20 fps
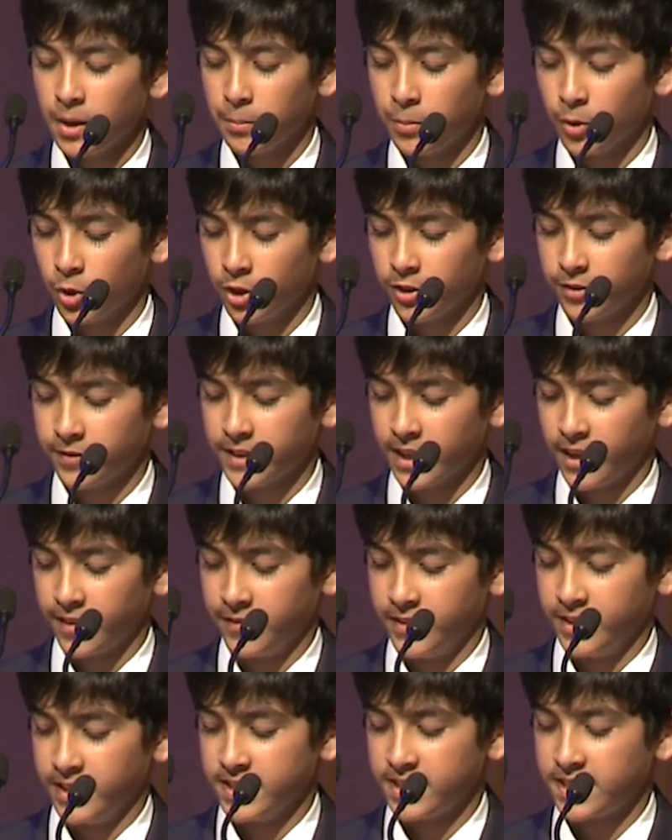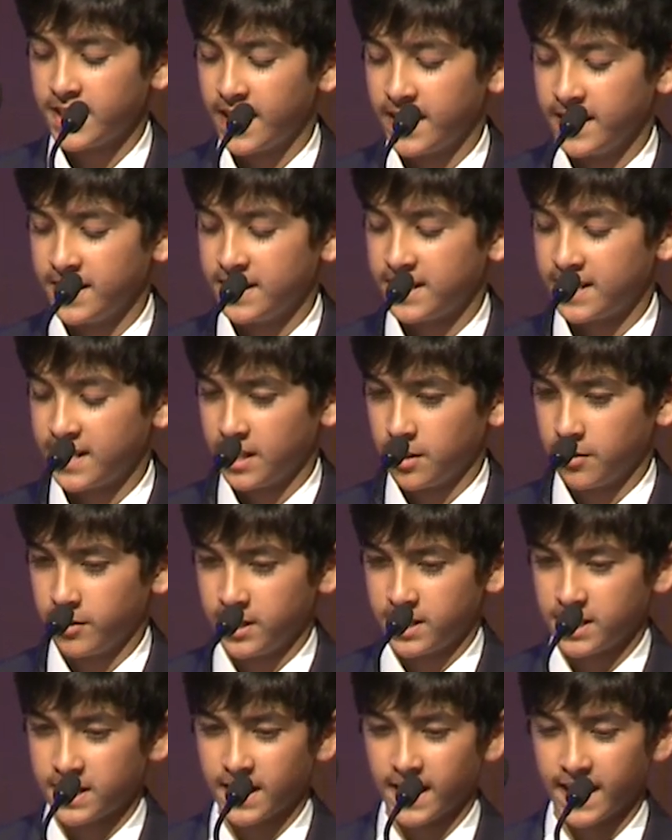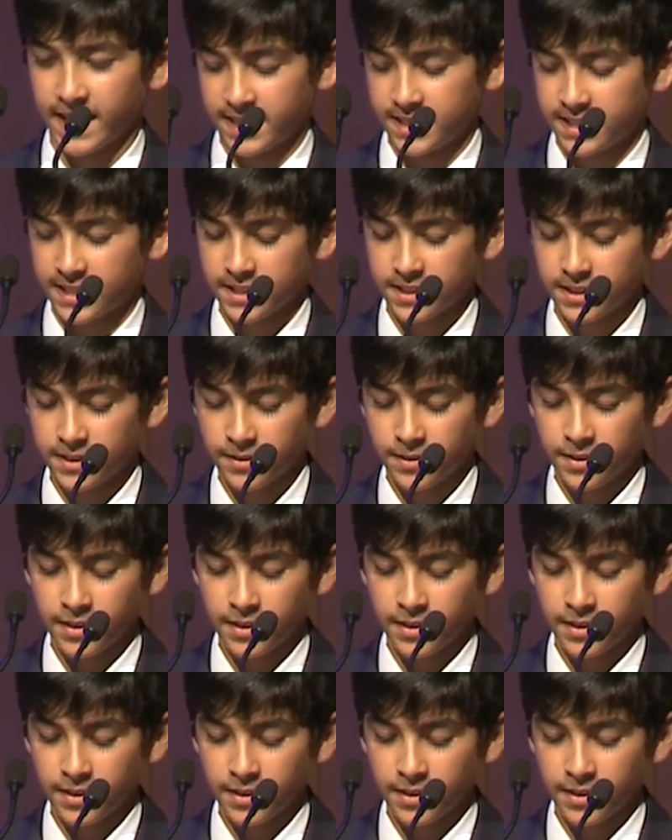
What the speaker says: board of governors, and distinguished guests.